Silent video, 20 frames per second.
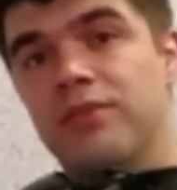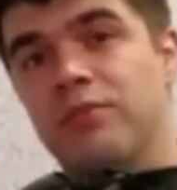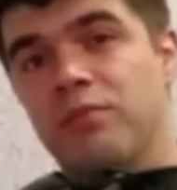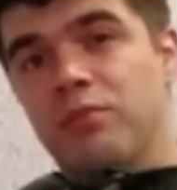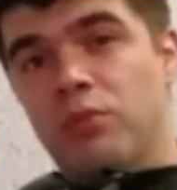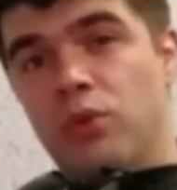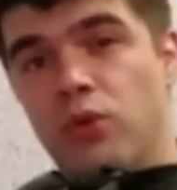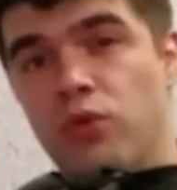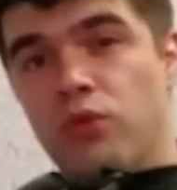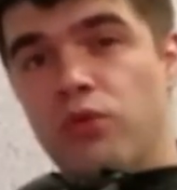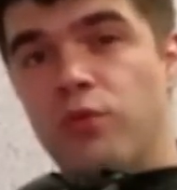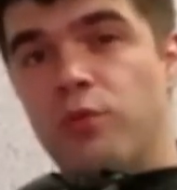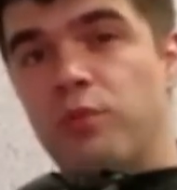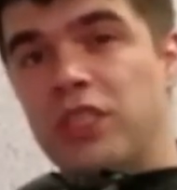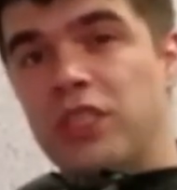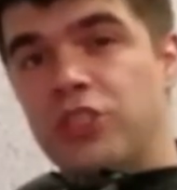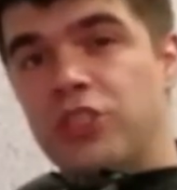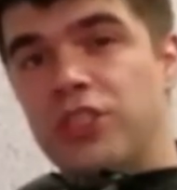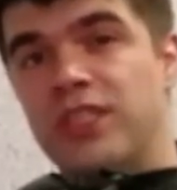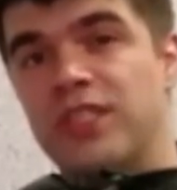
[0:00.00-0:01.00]
both
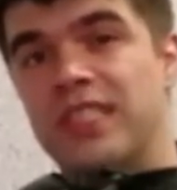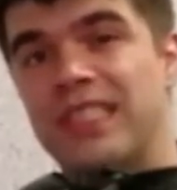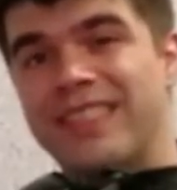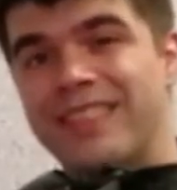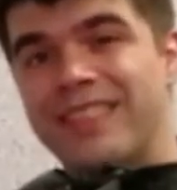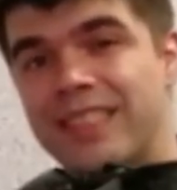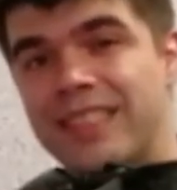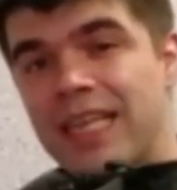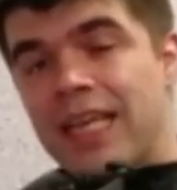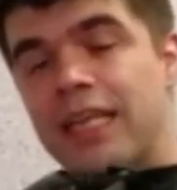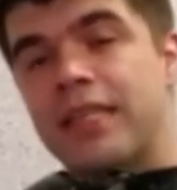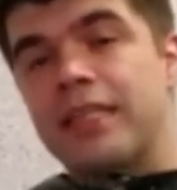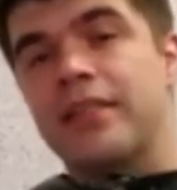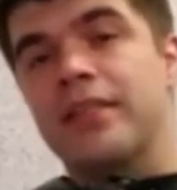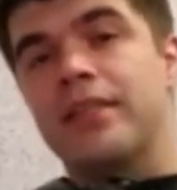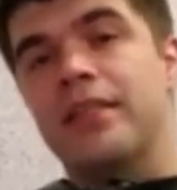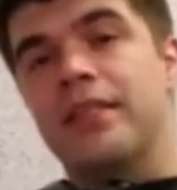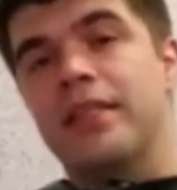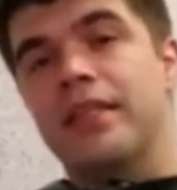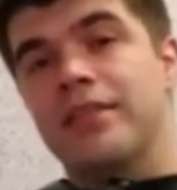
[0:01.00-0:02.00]
pitches
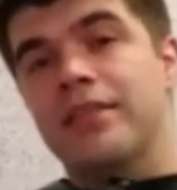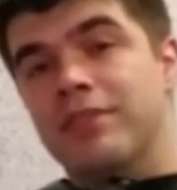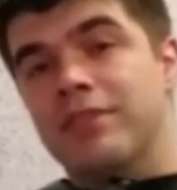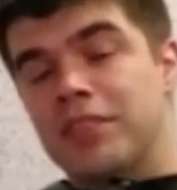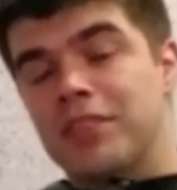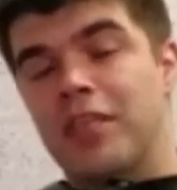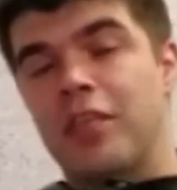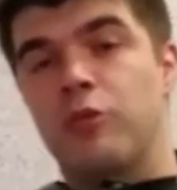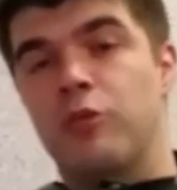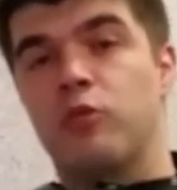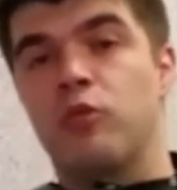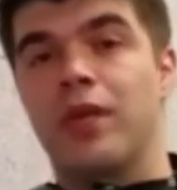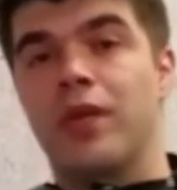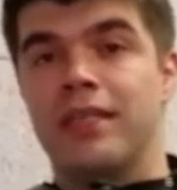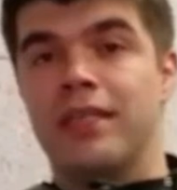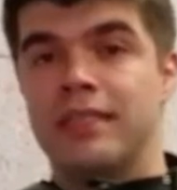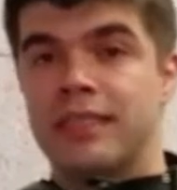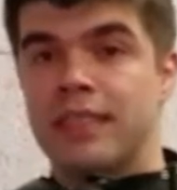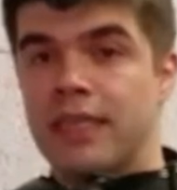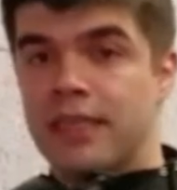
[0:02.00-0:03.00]
exactly in the same way,
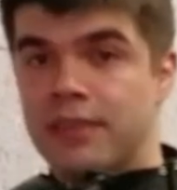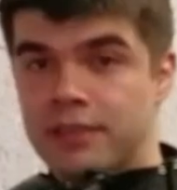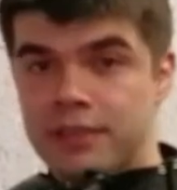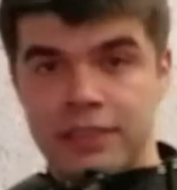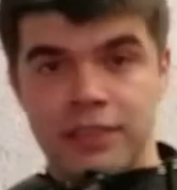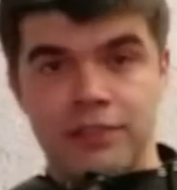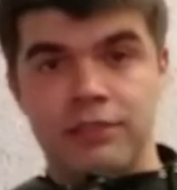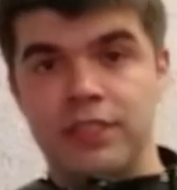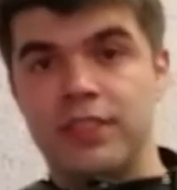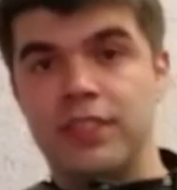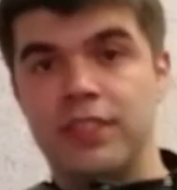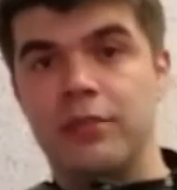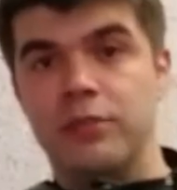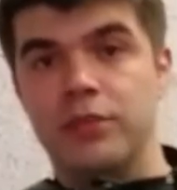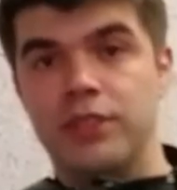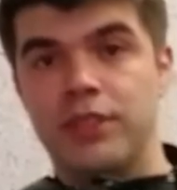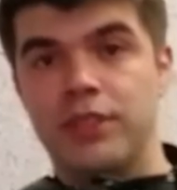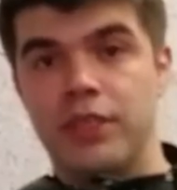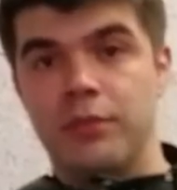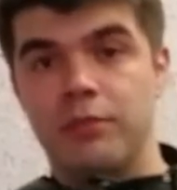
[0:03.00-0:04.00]
exactly at the same
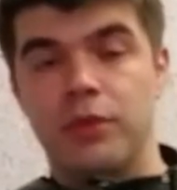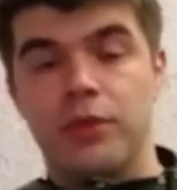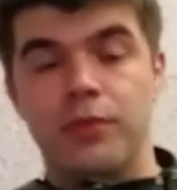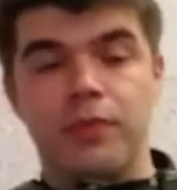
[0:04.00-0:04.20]
time.